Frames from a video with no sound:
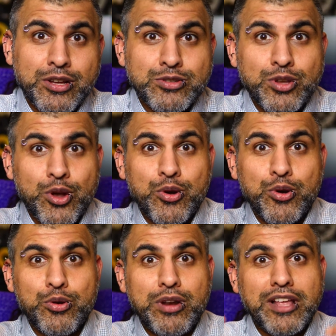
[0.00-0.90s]

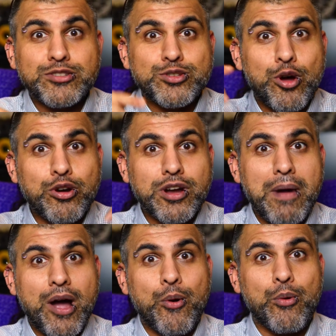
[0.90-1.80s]
So let's talk
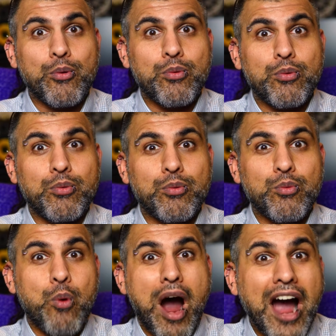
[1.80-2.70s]
about
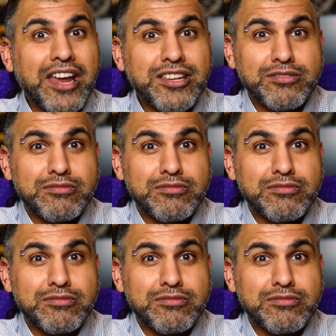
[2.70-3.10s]
why